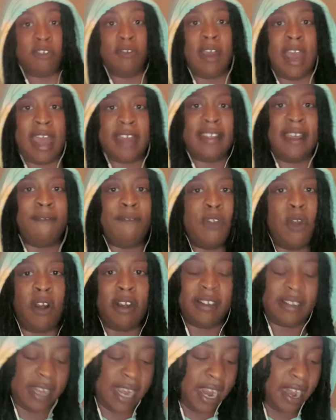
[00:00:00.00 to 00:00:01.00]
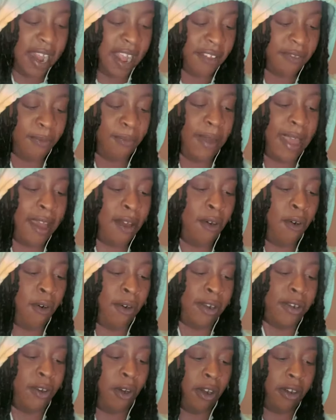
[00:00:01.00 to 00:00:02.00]
you guys have dark skin as well, or
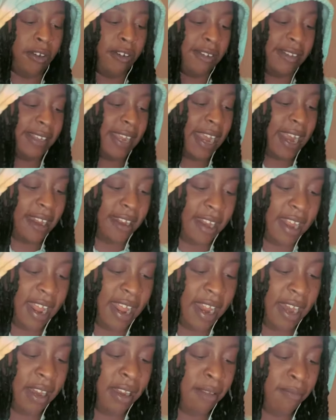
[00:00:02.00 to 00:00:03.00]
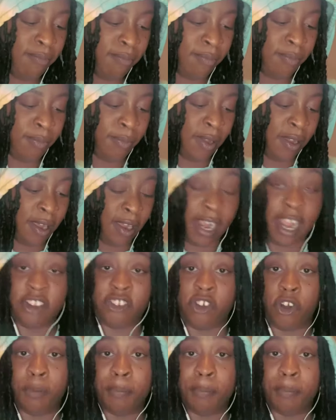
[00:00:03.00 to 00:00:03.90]
darker skin than, I guess, your